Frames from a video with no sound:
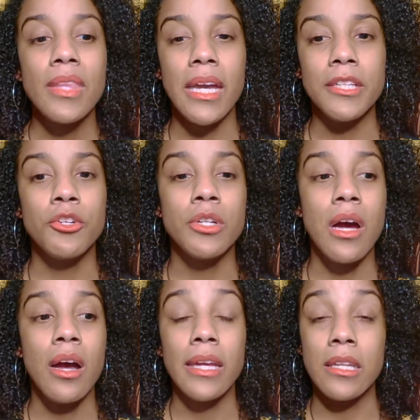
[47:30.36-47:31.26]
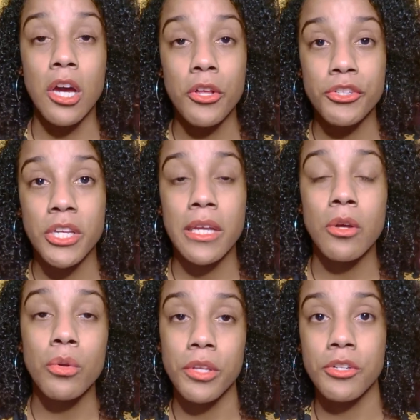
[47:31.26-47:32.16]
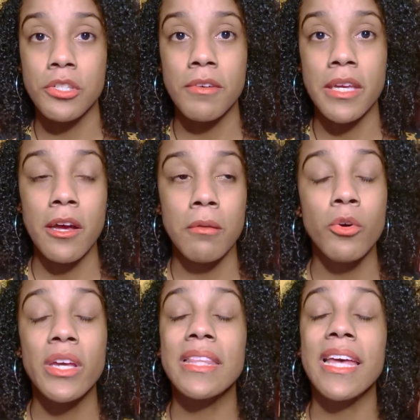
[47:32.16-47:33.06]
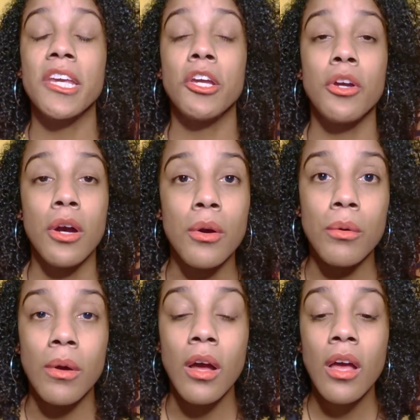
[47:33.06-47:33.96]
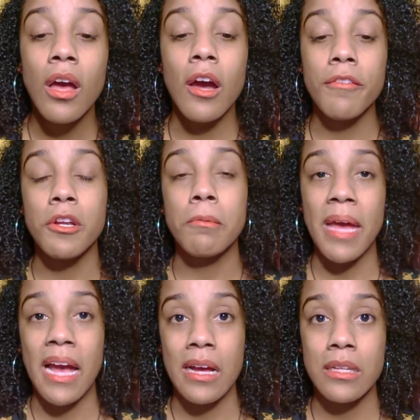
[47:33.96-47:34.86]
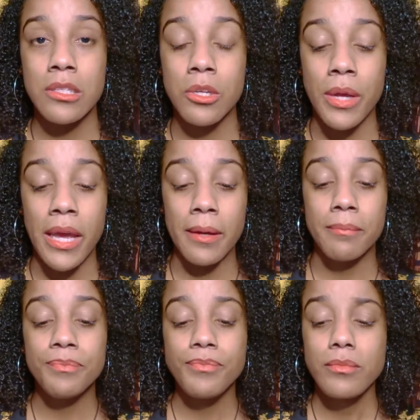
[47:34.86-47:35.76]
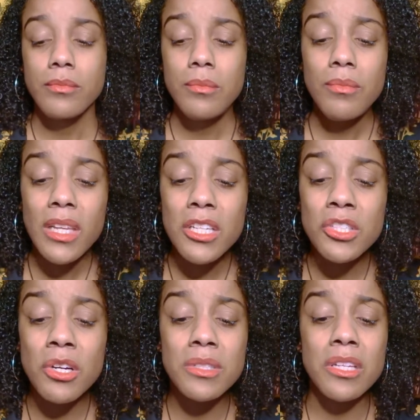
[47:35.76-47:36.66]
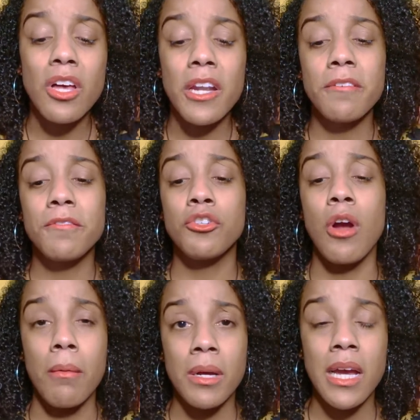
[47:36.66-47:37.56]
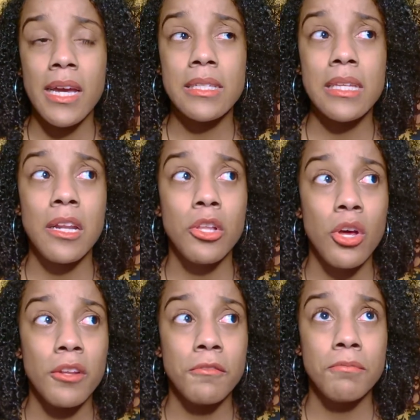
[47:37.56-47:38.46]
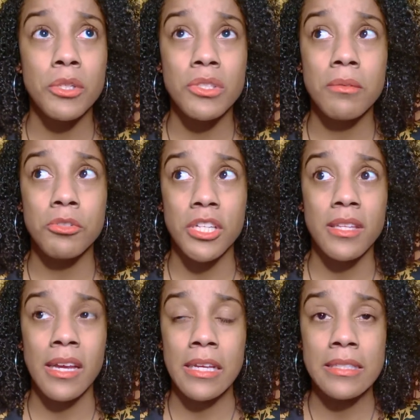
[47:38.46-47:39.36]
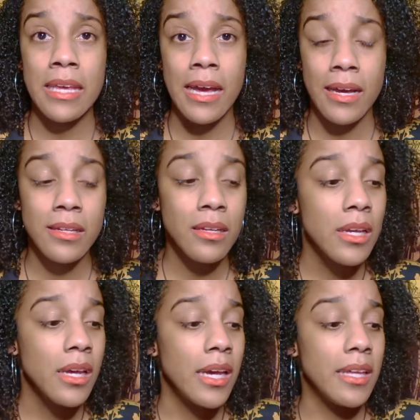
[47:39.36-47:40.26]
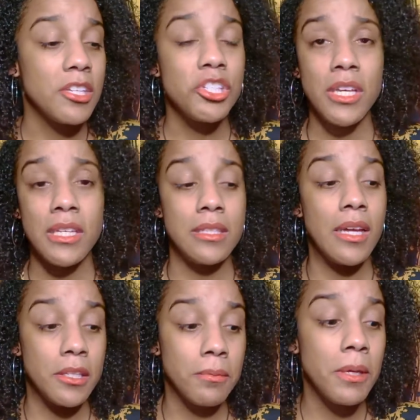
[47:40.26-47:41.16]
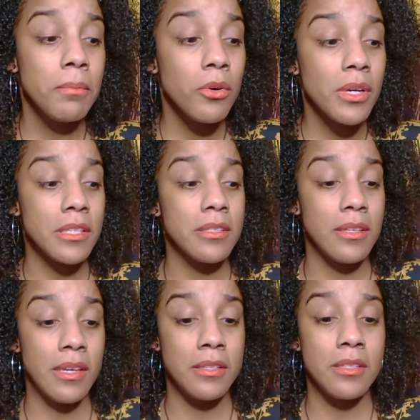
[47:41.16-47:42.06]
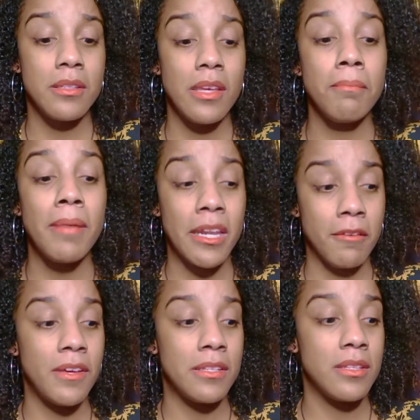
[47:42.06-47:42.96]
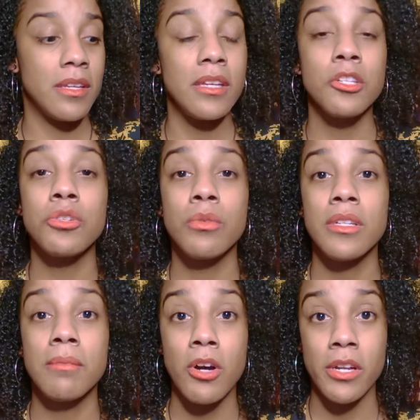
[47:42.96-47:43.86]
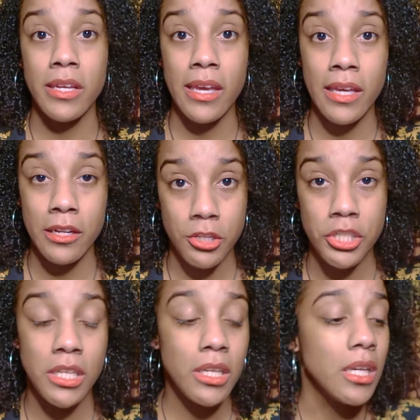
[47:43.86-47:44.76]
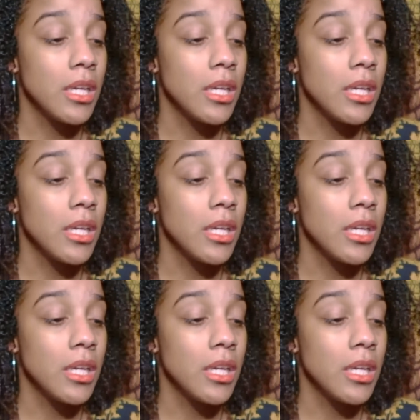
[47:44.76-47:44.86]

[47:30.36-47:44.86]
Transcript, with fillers: and you're not acknowledging and holding yourself accountable and letting go of your past, okay? So it's a lot of trauma, guys, and a lot of built up shit that he's had and the shit he's done to people. It's it's it manifested into a demonic energy